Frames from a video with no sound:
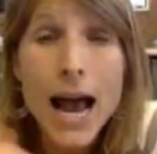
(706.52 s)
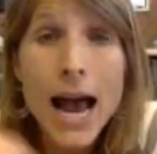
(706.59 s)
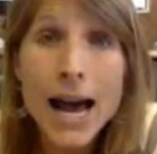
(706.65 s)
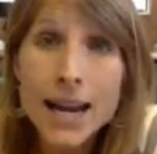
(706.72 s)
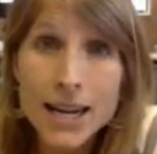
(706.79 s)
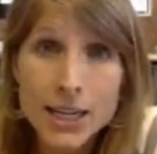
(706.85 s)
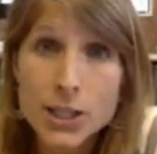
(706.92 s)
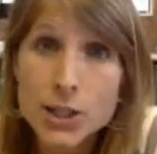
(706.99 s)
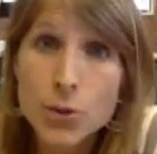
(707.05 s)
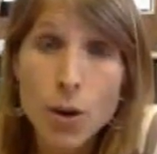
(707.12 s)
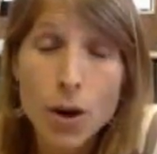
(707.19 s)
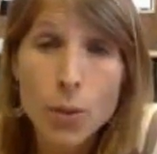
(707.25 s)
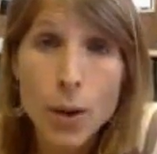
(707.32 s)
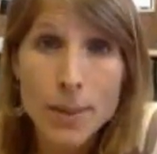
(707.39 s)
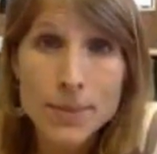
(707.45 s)
added to
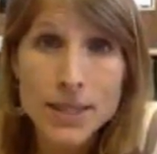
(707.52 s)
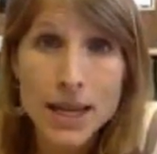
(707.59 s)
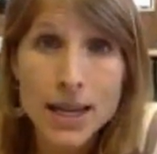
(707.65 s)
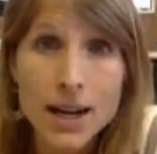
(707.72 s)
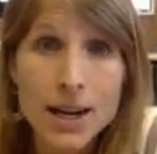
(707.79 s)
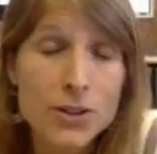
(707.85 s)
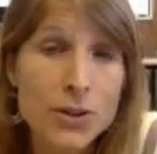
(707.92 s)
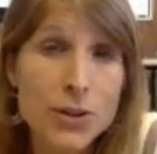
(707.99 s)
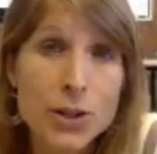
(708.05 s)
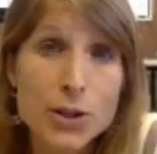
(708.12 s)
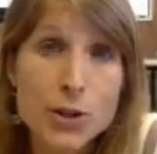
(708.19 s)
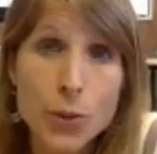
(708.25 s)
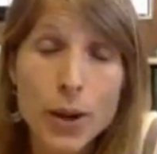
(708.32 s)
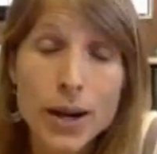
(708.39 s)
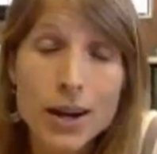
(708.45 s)
our website under the
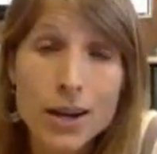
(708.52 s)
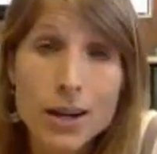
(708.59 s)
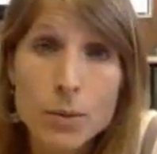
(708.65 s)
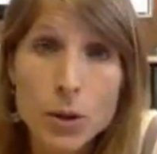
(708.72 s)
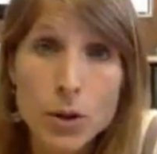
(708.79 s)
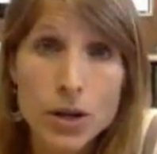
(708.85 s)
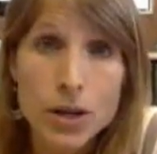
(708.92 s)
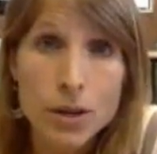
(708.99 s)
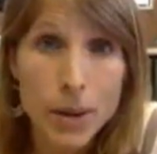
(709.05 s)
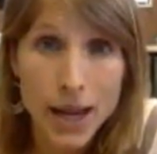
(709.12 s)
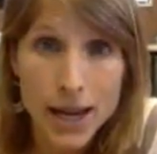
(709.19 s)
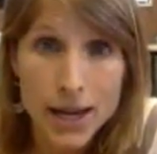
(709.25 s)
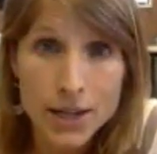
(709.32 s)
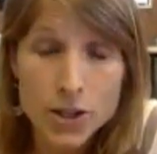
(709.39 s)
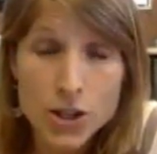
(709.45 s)
Join a Community
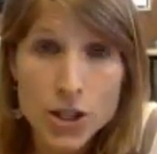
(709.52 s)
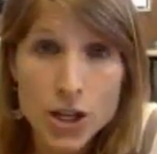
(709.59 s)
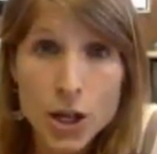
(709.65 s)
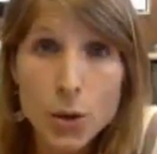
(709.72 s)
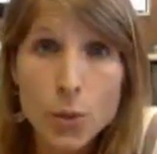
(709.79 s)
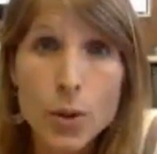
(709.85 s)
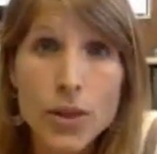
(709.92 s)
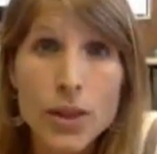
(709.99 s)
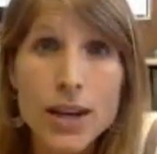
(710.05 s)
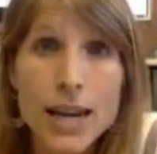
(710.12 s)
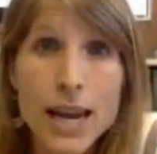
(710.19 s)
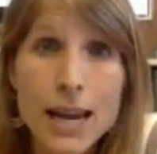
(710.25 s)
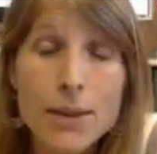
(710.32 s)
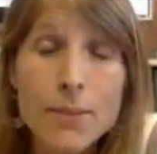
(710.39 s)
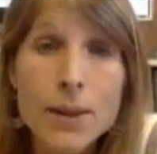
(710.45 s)
page with a
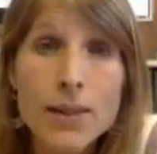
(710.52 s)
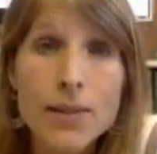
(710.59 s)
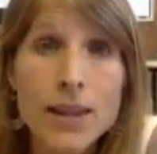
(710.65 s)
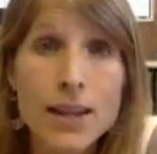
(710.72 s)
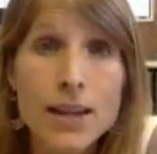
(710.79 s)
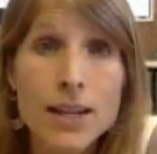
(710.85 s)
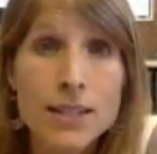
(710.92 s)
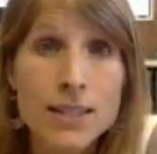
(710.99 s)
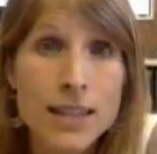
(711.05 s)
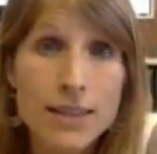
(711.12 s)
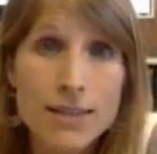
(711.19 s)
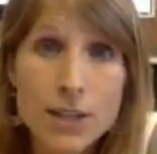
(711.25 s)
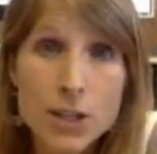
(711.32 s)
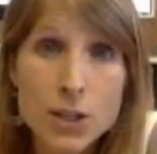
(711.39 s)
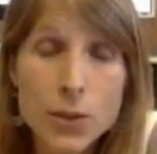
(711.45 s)
name that is
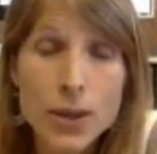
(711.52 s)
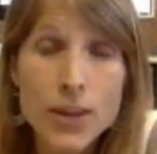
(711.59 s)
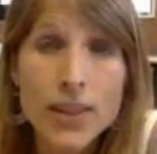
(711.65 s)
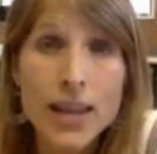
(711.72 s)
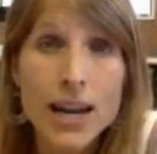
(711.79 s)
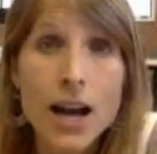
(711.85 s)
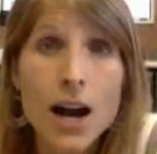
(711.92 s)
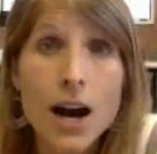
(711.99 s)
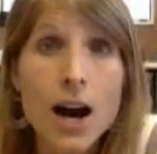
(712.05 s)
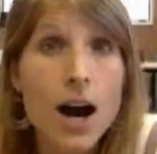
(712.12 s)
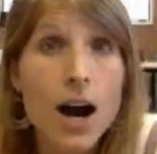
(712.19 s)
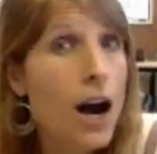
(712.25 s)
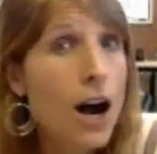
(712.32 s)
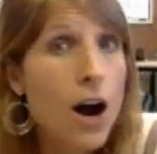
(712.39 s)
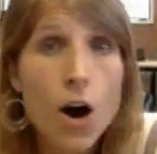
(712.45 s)
given to it that
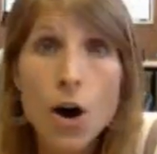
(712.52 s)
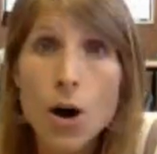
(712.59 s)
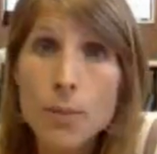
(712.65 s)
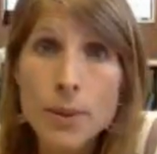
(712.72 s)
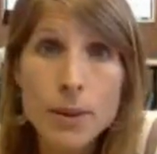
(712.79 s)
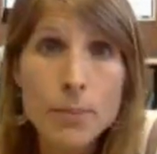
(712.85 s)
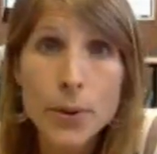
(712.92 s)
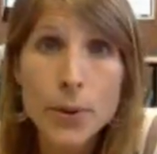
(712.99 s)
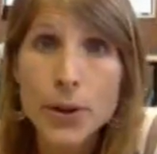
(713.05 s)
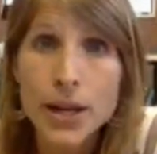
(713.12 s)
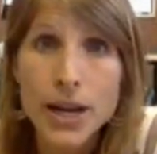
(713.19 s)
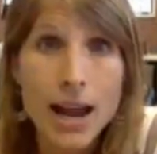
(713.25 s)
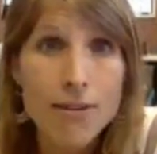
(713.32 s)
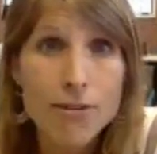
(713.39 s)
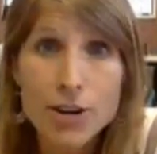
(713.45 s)
all people
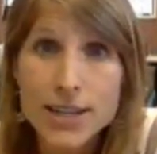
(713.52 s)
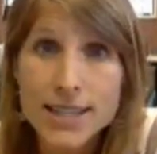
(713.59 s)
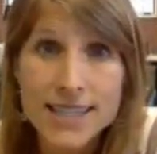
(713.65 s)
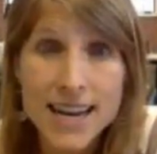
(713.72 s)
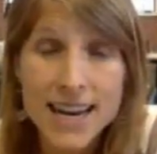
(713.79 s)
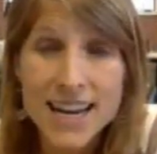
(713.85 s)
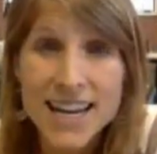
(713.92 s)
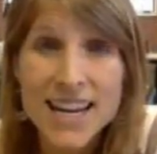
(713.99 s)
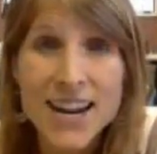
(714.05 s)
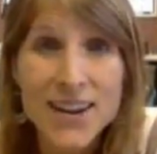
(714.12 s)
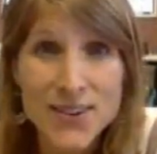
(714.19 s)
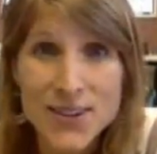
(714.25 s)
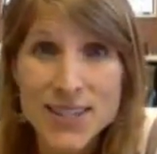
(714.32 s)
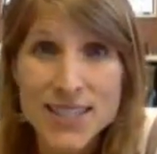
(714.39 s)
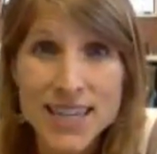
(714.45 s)
in every state can
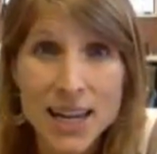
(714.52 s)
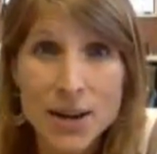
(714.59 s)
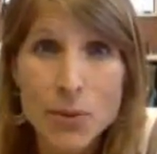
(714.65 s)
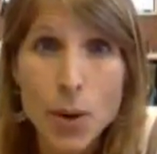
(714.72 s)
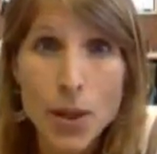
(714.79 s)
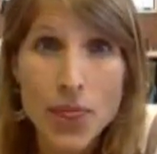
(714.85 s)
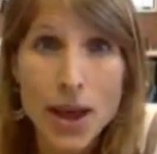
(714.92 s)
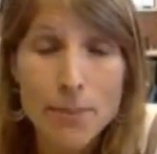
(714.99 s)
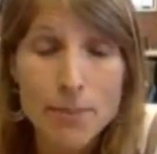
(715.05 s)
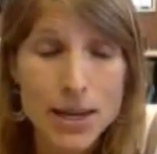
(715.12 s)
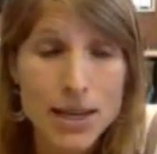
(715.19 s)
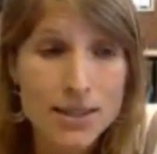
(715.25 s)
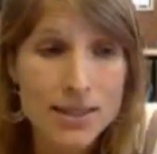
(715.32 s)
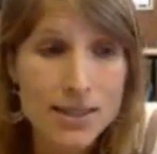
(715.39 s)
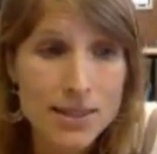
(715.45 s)
understand what that
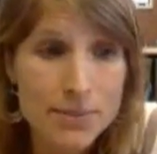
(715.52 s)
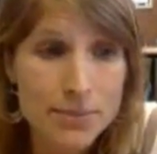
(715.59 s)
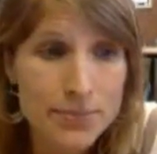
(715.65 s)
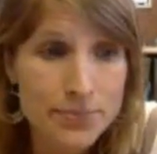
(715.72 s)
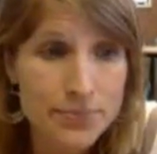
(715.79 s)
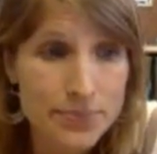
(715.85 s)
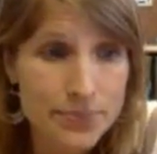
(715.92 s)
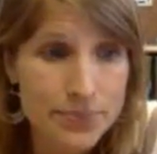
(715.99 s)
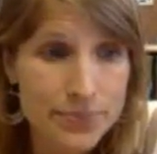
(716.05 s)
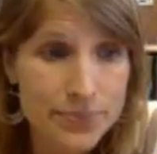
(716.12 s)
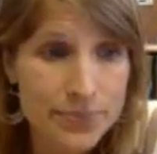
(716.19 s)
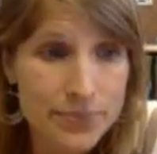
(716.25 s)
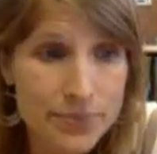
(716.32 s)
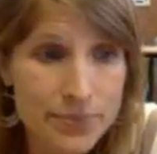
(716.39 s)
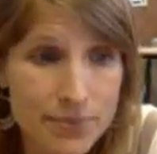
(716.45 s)
means.
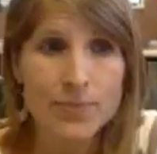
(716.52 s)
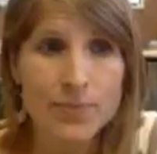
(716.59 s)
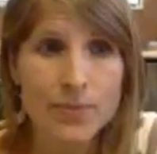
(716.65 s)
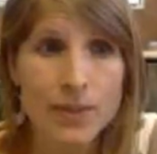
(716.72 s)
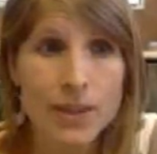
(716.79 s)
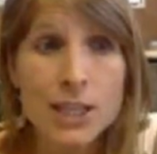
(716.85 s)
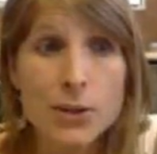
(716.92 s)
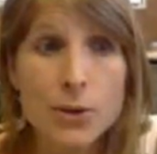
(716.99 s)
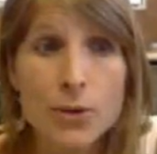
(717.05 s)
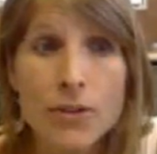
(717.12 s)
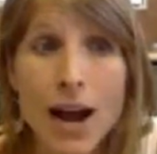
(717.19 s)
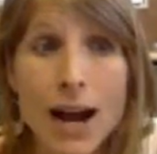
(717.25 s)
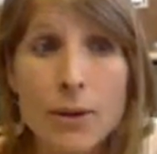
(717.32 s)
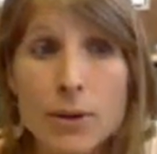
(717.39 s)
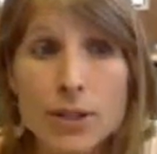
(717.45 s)
So if
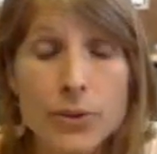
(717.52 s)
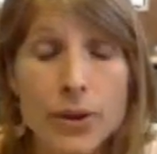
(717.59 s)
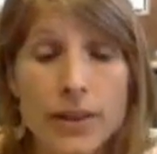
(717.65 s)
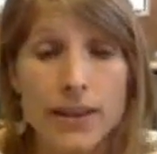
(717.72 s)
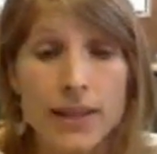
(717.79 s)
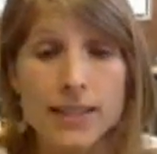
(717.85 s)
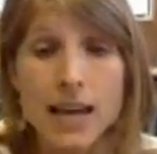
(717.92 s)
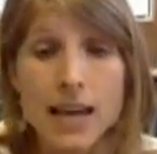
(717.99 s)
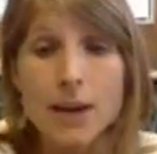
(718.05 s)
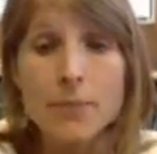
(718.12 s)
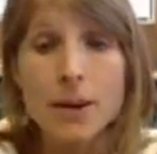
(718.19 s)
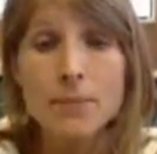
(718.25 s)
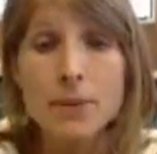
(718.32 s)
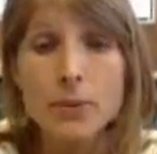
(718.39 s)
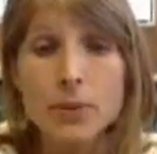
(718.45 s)
I were doing this, I
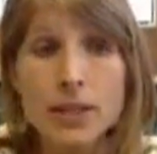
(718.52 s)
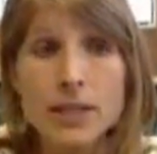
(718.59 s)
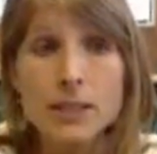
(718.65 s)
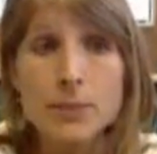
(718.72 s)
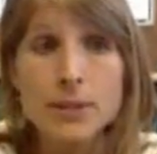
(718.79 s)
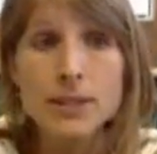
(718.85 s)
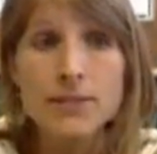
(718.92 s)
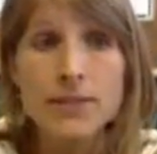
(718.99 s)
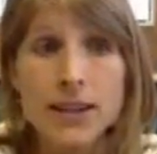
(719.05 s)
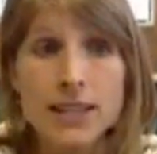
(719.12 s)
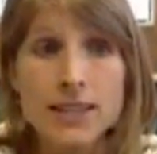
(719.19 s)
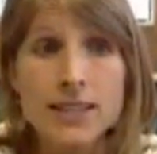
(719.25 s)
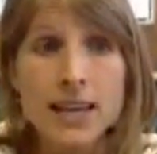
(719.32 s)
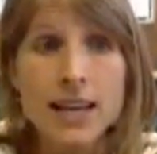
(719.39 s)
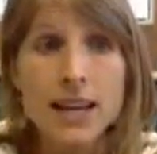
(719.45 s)
might be really specific
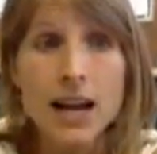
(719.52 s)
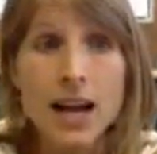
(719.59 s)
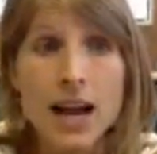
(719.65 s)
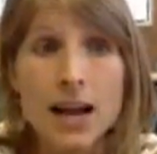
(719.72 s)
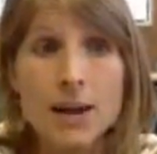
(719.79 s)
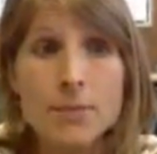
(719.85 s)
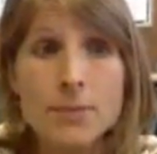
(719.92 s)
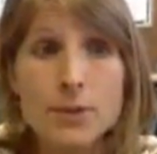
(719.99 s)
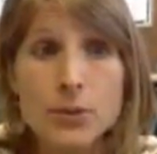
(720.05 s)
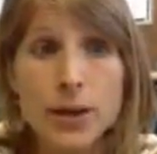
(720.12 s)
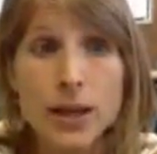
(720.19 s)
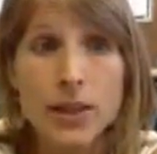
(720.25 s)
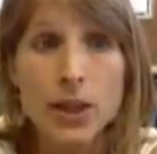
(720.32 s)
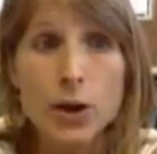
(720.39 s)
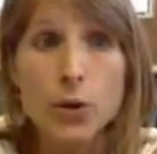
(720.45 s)
and say, I'm
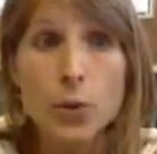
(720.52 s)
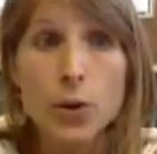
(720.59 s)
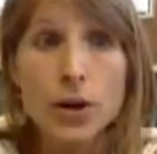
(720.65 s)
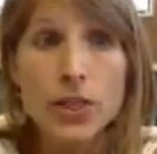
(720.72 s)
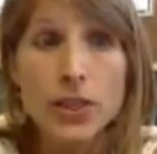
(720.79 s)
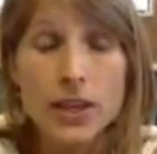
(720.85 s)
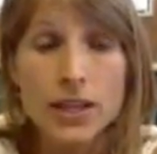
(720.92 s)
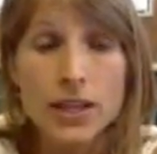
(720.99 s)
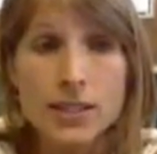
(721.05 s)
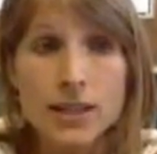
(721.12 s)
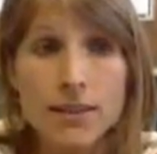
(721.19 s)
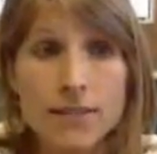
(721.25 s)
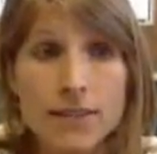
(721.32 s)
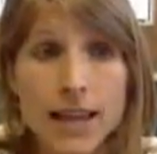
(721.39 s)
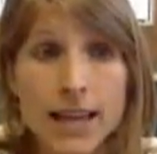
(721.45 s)
doing the northeast of